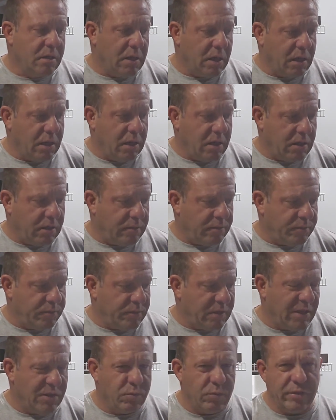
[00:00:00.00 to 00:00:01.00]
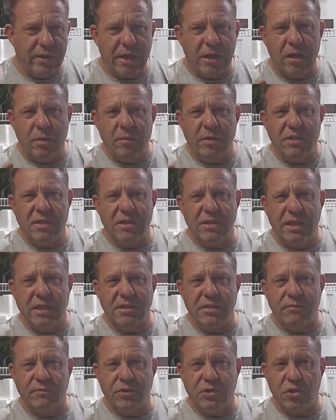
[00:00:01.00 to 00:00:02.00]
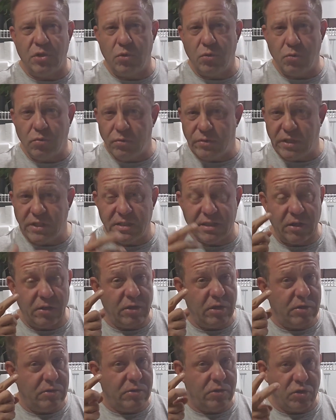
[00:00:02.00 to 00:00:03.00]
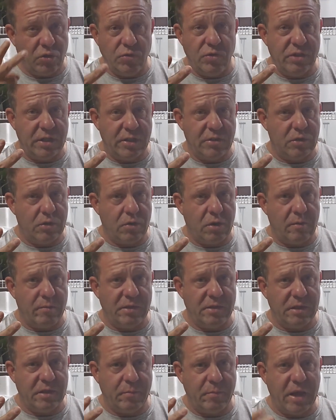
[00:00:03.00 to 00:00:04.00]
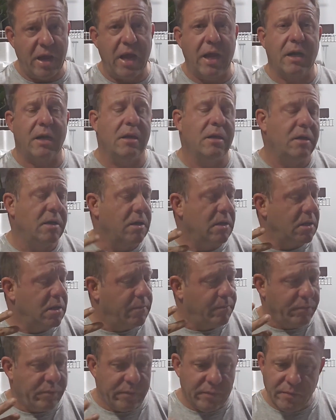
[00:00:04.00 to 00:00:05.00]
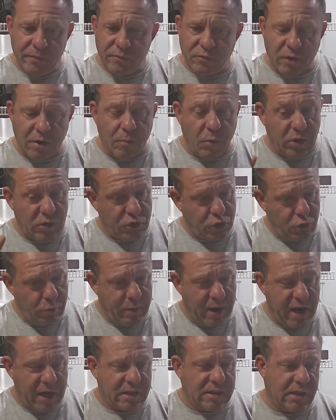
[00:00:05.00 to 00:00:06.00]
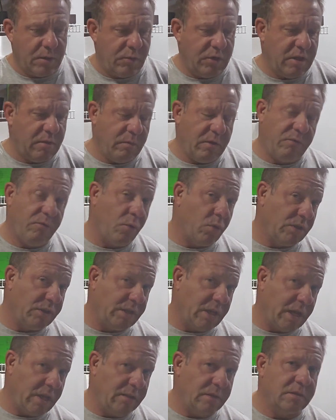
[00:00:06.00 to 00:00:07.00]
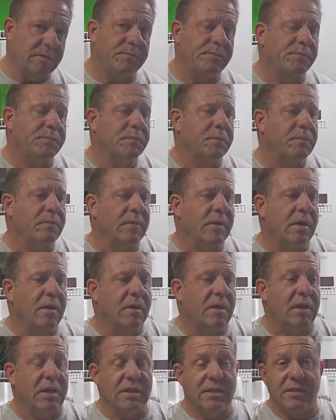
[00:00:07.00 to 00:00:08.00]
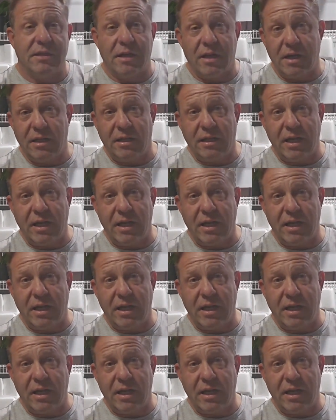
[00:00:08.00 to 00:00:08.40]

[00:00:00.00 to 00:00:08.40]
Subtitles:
because they come in sets of 2. They sell you 2 sets of grommets in a pack. So I bought 2 packs. That would give me 4 sets because I